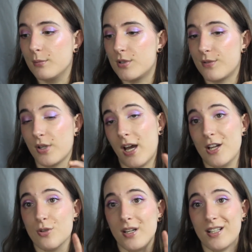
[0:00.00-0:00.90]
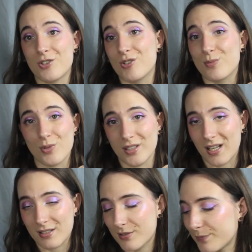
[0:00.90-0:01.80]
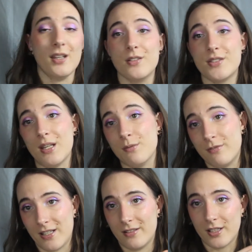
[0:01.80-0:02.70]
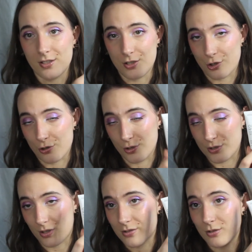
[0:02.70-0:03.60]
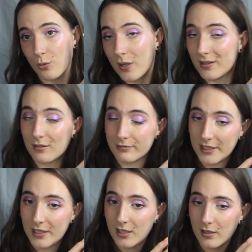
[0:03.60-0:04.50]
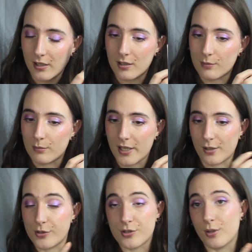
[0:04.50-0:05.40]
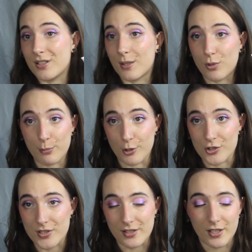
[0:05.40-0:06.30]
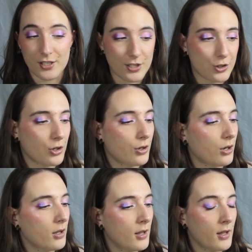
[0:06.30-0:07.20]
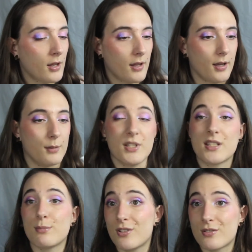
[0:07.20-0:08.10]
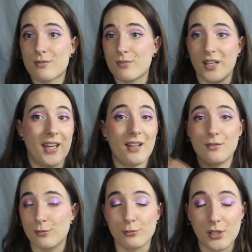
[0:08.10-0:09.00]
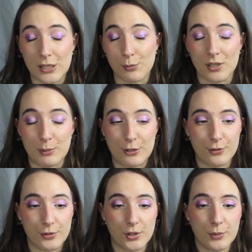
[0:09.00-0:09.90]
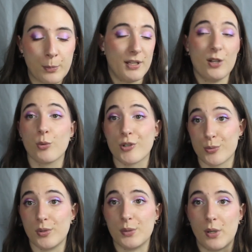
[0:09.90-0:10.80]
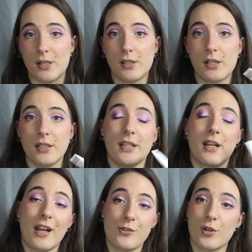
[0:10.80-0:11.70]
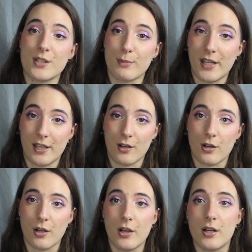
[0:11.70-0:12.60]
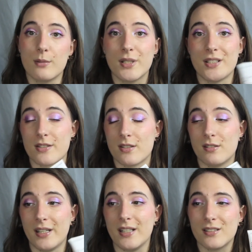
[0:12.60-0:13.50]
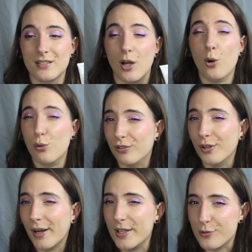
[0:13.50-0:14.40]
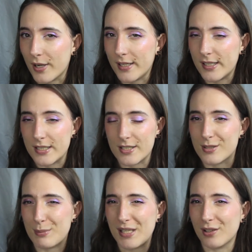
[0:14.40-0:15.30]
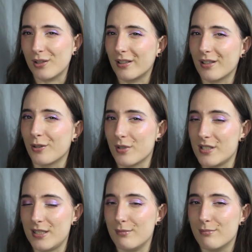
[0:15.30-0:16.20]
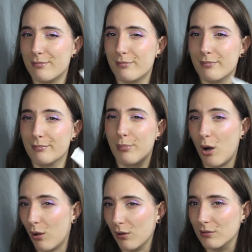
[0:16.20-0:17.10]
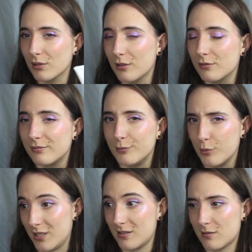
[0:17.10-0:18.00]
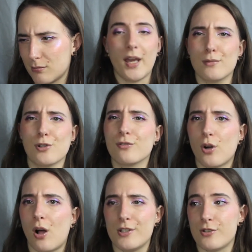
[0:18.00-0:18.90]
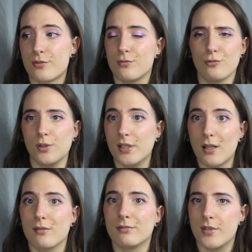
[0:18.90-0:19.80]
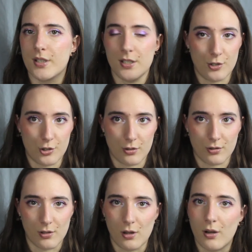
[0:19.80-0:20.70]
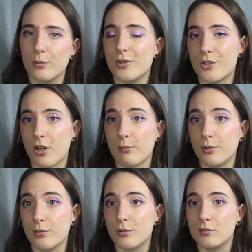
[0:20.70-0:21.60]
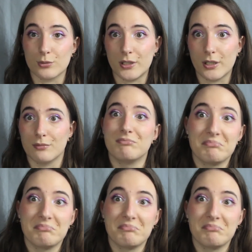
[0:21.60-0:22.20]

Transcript: It's very hydrating. It's just really nice. In the same vein, the conditioner is also quite lovely. I also ended up repurchasing the conditioner. It smells, again, really beautiful, and it works really well. It hydrates my hair, but doesn't like over-hydrate it. It doesn't make it look like a greasy ball of grease. Yeah, overall, I just really love the conditioner along with the shampoo. Really good.